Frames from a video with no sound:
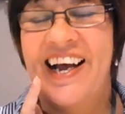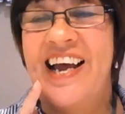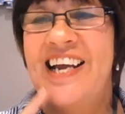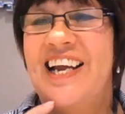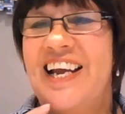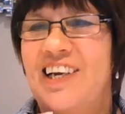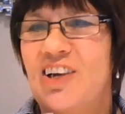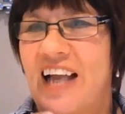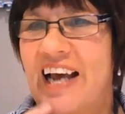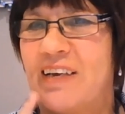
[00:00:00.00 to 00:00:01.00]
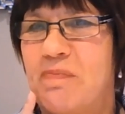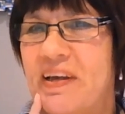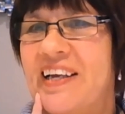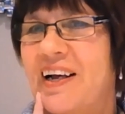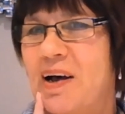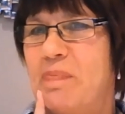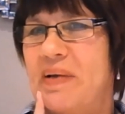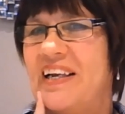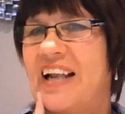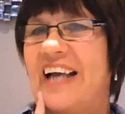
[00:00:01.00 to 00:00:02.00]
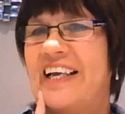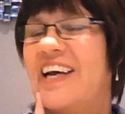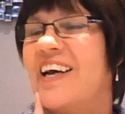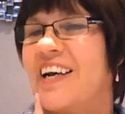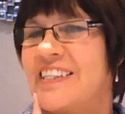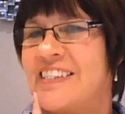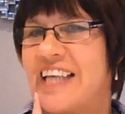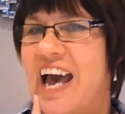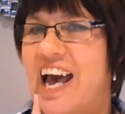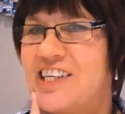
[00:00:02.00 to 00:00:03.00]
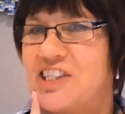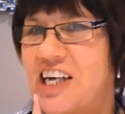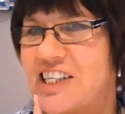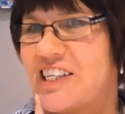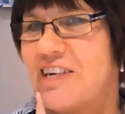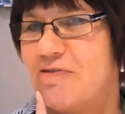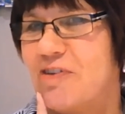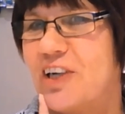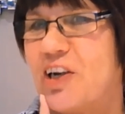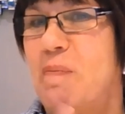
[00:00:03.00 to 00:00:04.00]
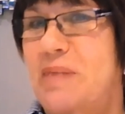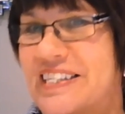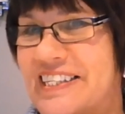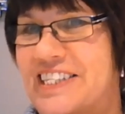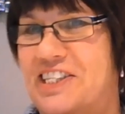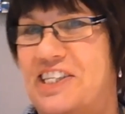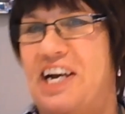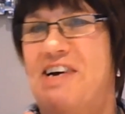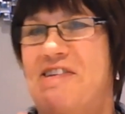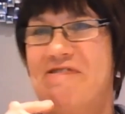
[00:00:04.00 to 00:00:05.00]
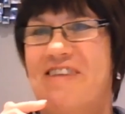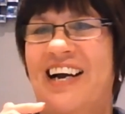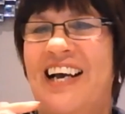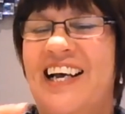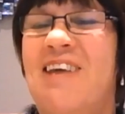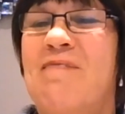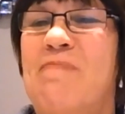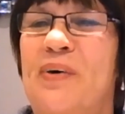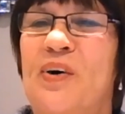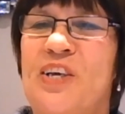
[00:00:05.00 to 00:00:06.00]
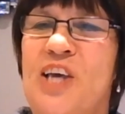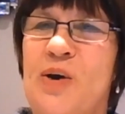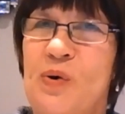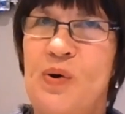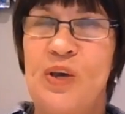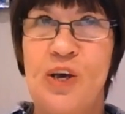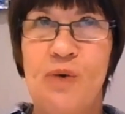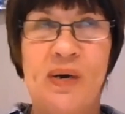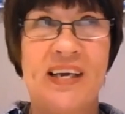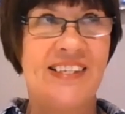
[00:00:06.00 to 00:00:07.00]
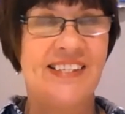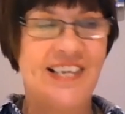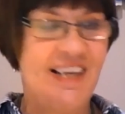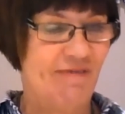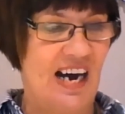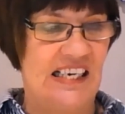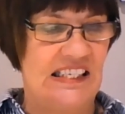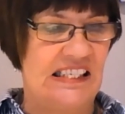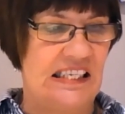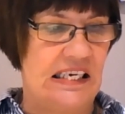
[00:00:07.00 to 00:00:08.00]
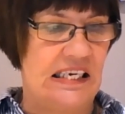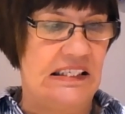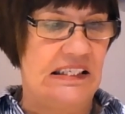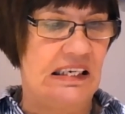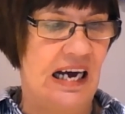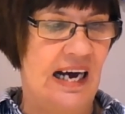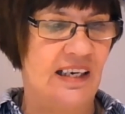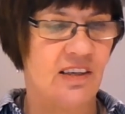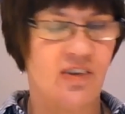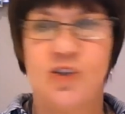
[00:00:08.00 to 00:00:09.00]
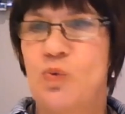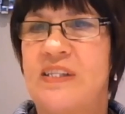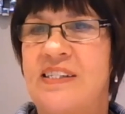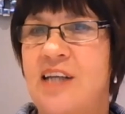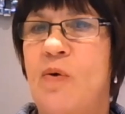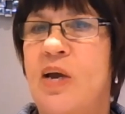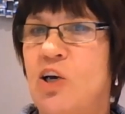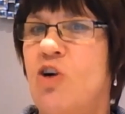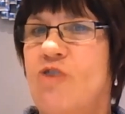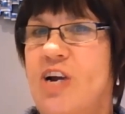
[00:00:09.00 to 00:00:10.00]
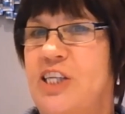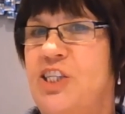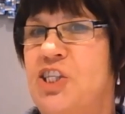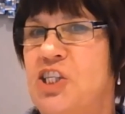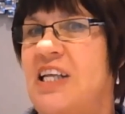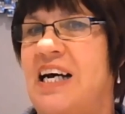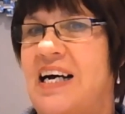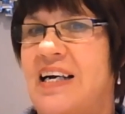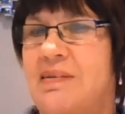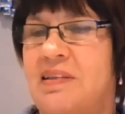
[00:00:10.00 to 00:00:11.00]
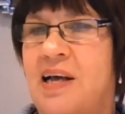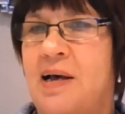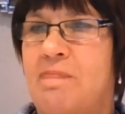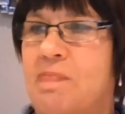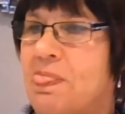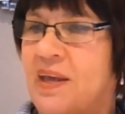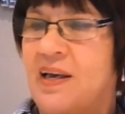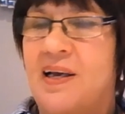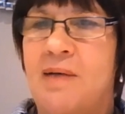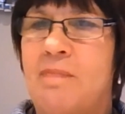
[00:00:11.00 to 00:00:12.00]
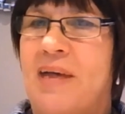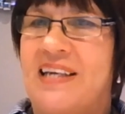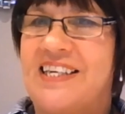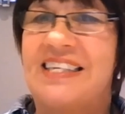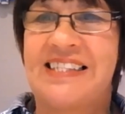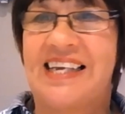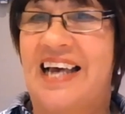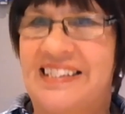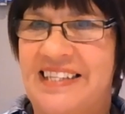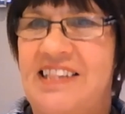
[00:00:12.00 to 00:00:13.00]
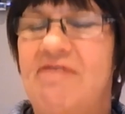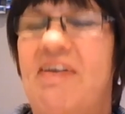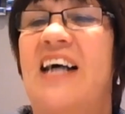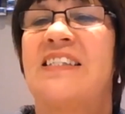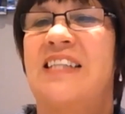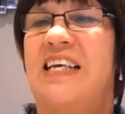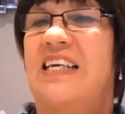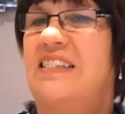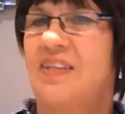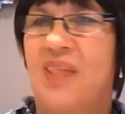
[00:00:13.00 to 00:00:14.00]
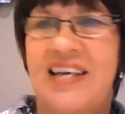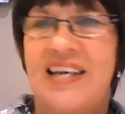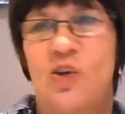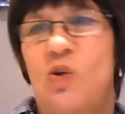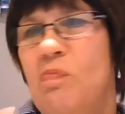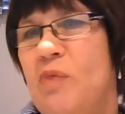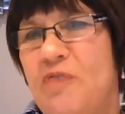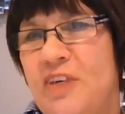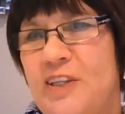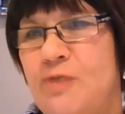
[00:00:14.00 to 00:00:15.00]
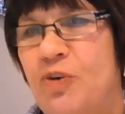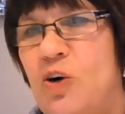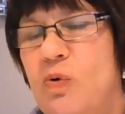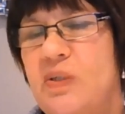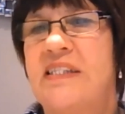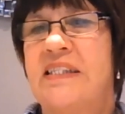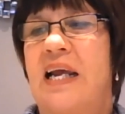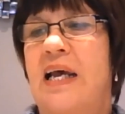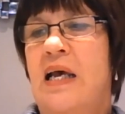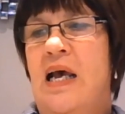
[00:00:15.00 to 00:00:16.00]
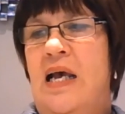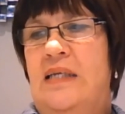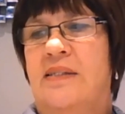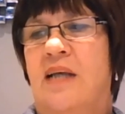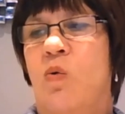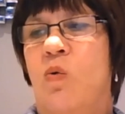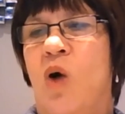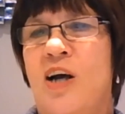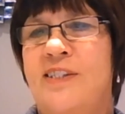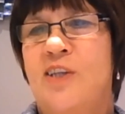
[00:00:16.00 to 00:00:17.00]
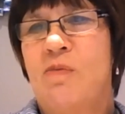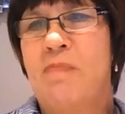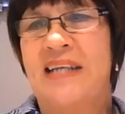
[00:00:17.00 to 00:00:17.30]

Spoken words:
It looked like a bit like a sketch, actually, for a comedy show. But you were getting your vaccine, and of course we're so encouraged that we're getting the vaccines, and that's all moving us forward, isn't it? So what is your message?